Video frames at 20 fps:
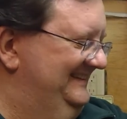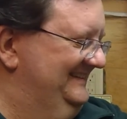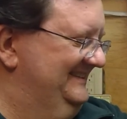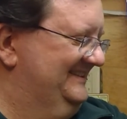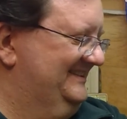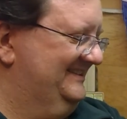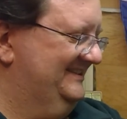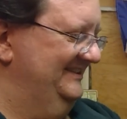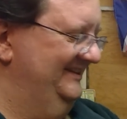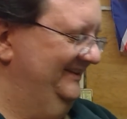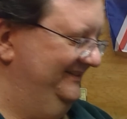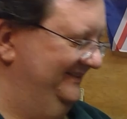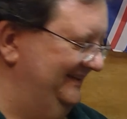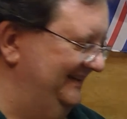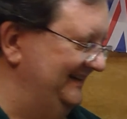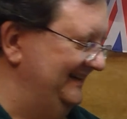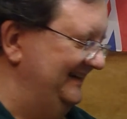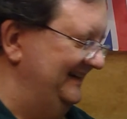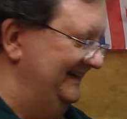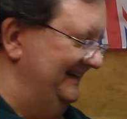So
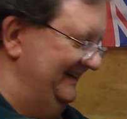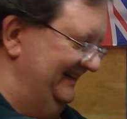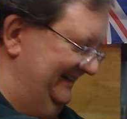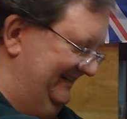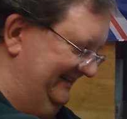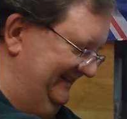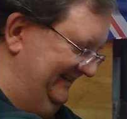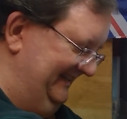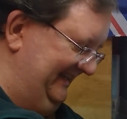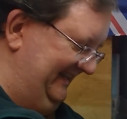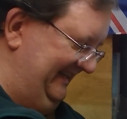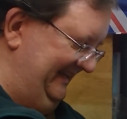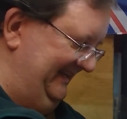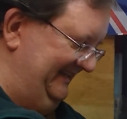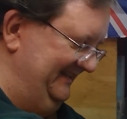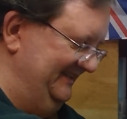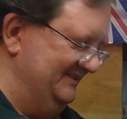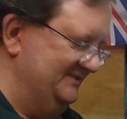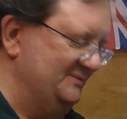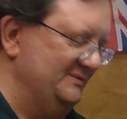
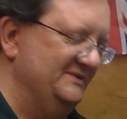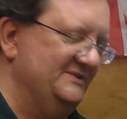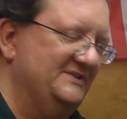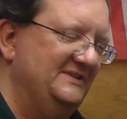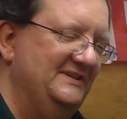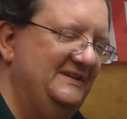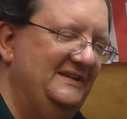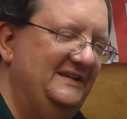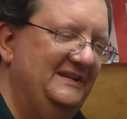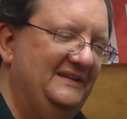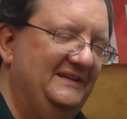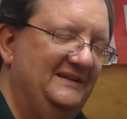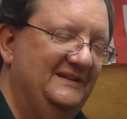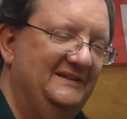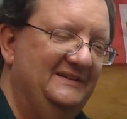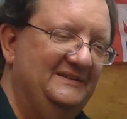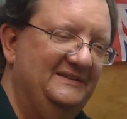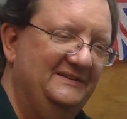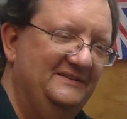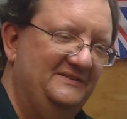again, this was the
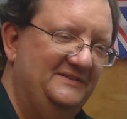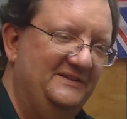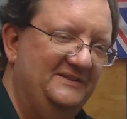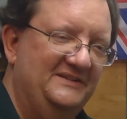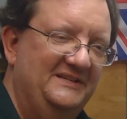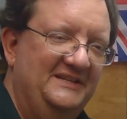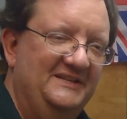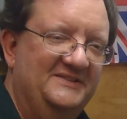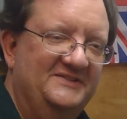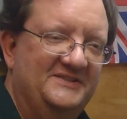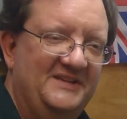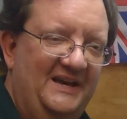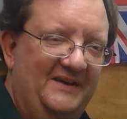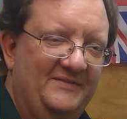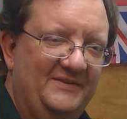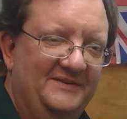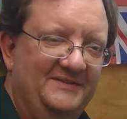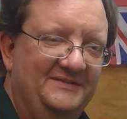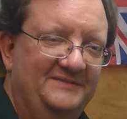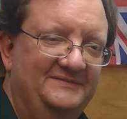
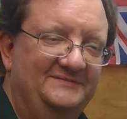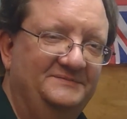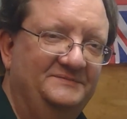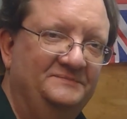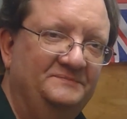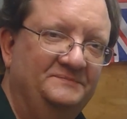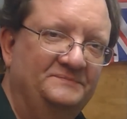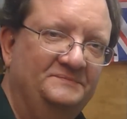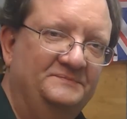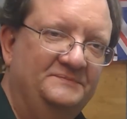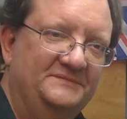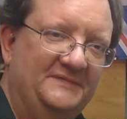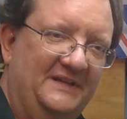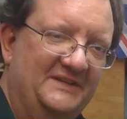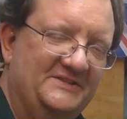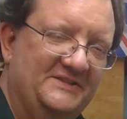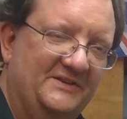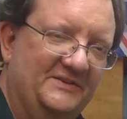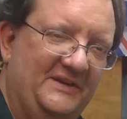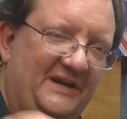D7.
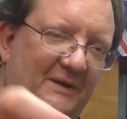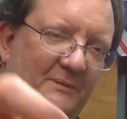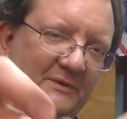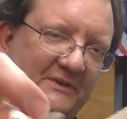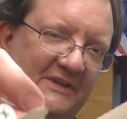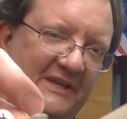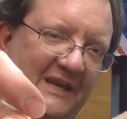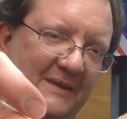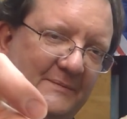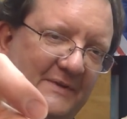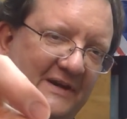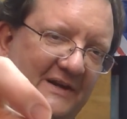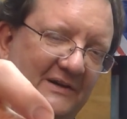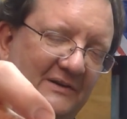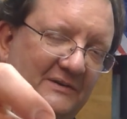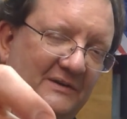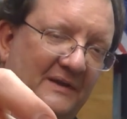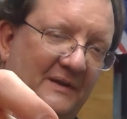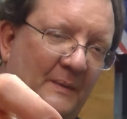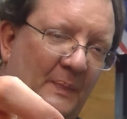That's how that one came
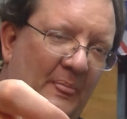out.